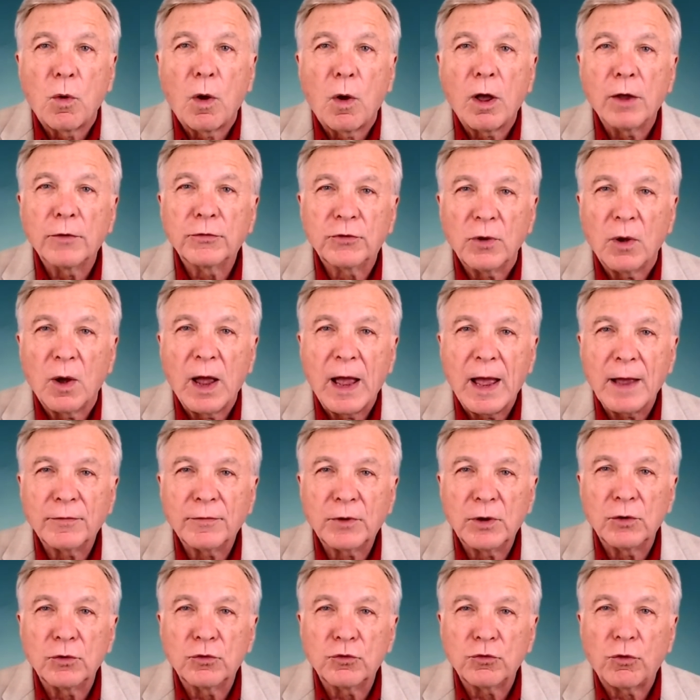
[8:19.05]
also have
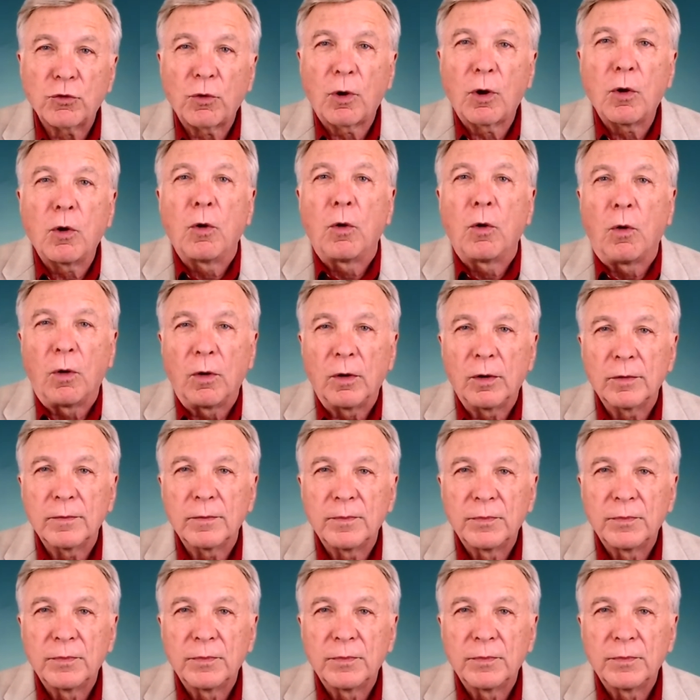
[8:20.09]
control